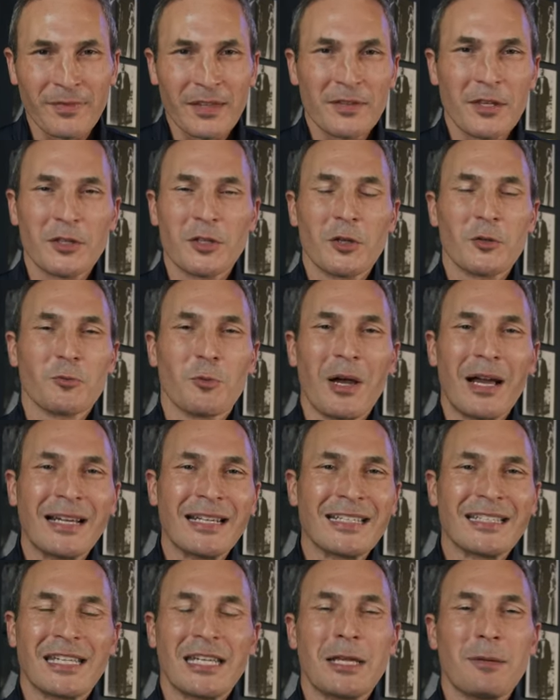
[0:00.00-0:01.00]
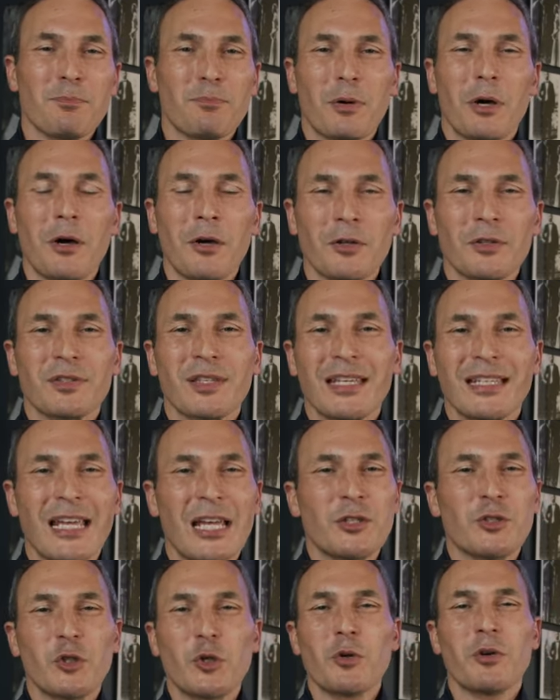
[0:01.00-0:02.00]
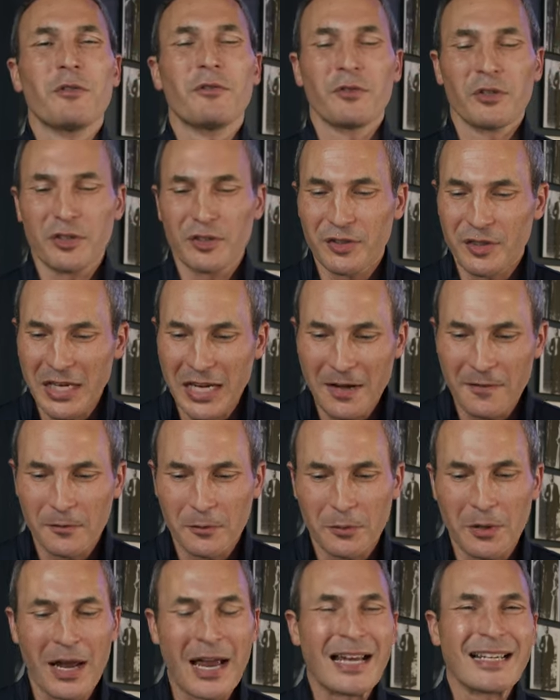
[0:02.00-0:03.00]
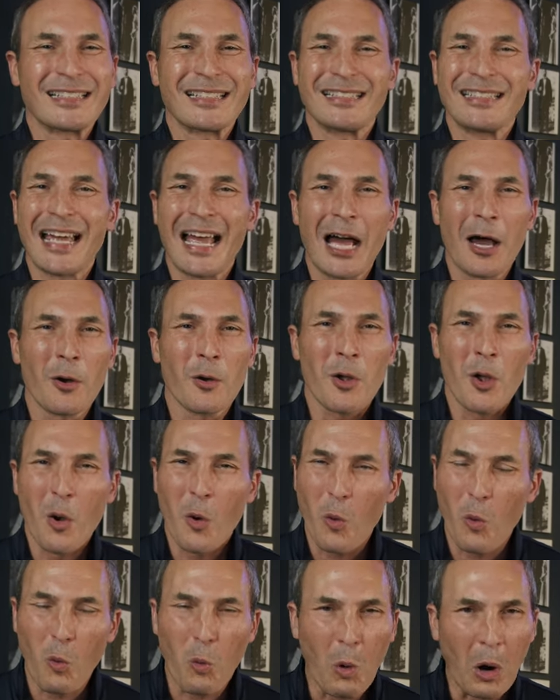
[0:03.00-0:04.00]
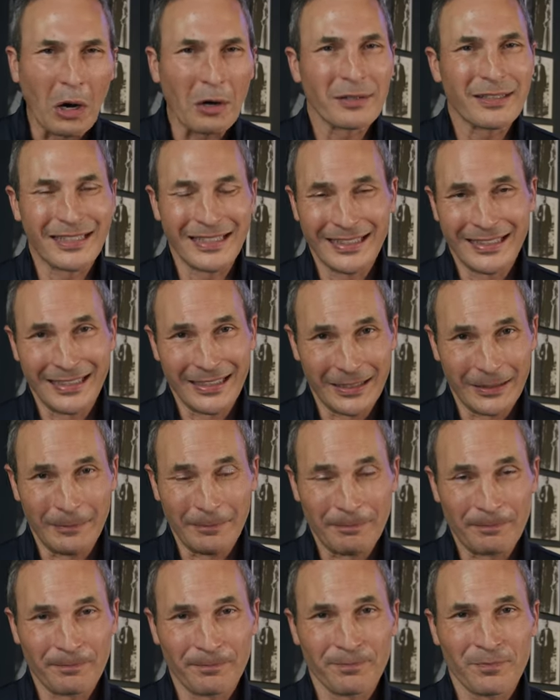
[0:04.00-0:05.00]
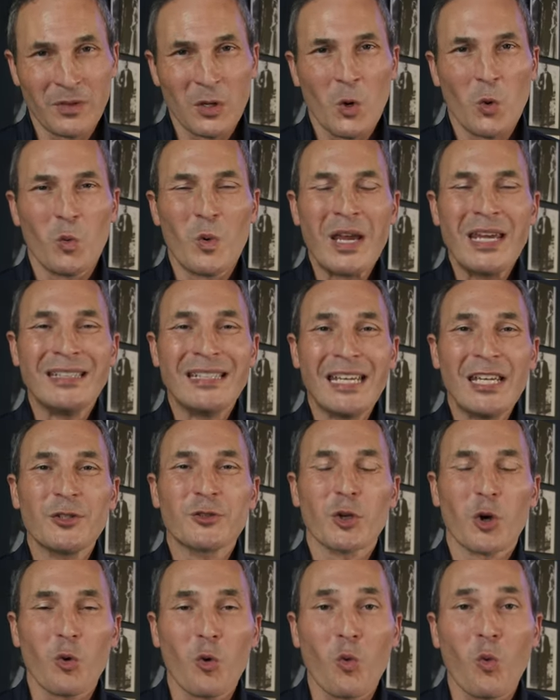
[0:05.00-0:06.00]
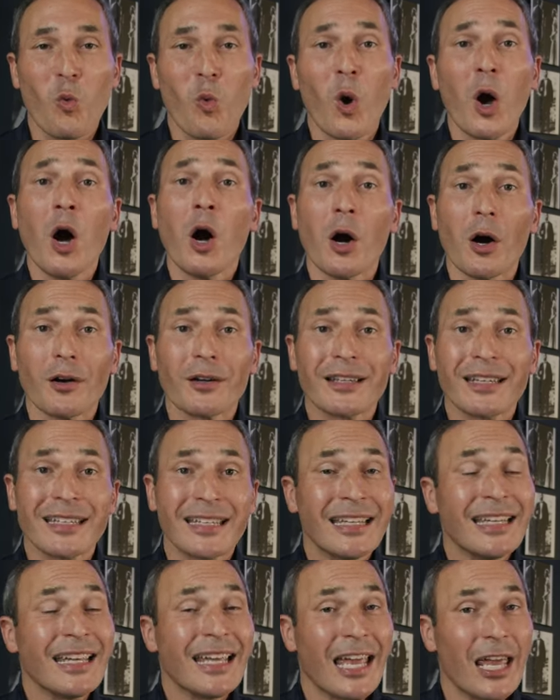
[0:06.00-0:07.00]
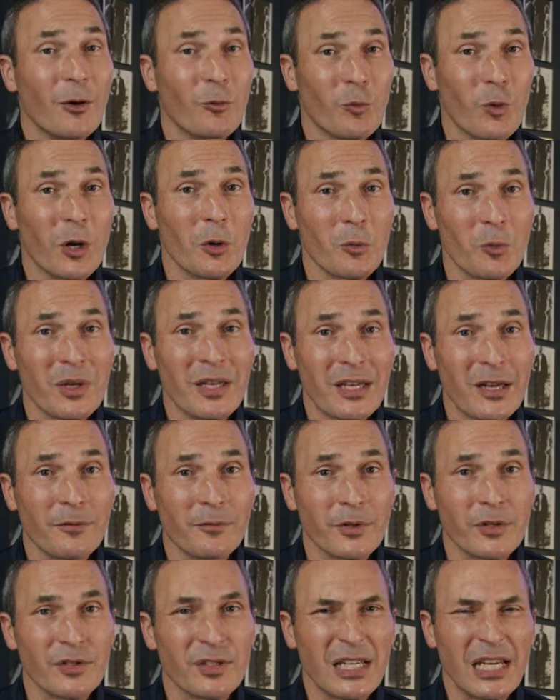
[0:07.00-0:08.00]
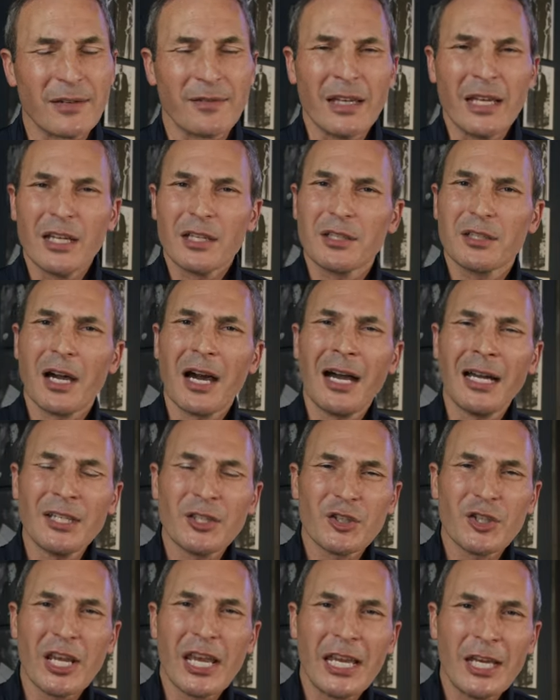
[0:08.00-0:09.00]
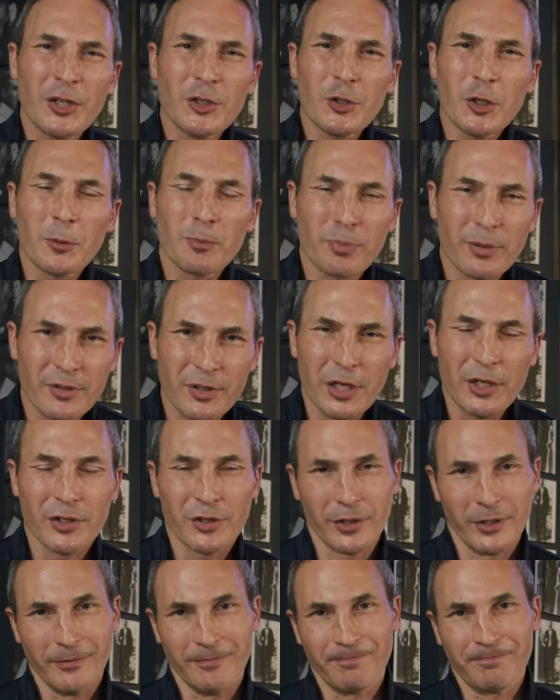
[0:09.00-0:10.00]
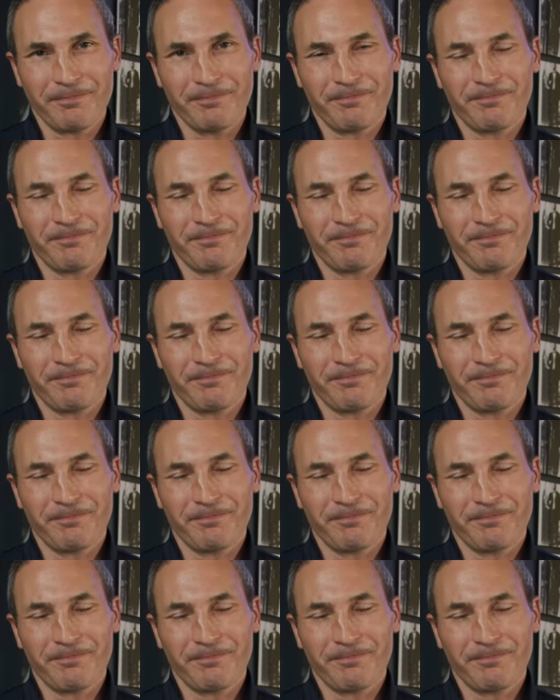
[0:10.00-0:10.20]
This is why, again, Paul said, as you have received Christ, now walk in Him. We need to walk in what we have received. God changed your position.